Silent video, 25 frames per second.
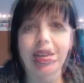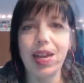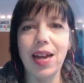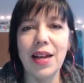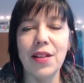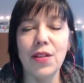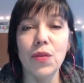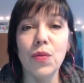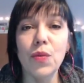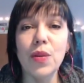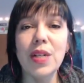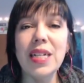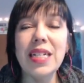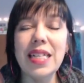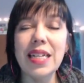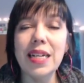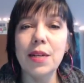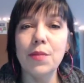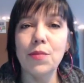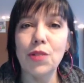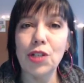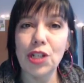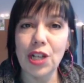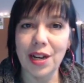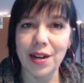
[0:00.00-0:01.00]
And the reason
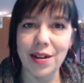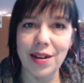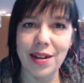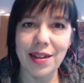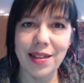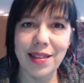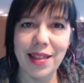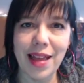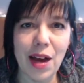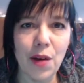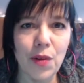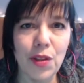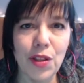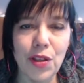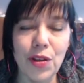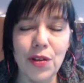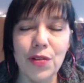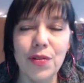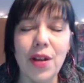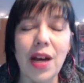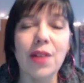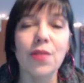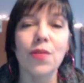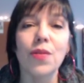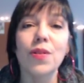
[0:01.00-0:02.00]
I'm sharing that with you,
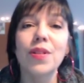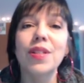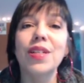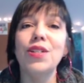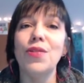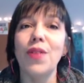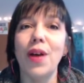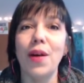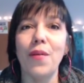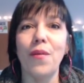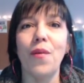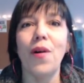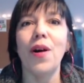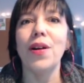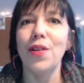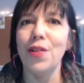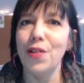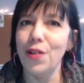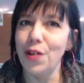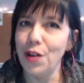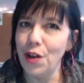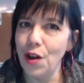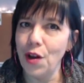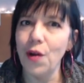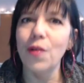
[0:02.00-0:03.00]
not only do I want you
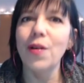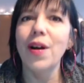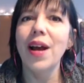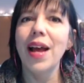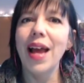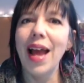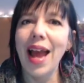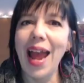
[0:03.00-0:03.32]
to know,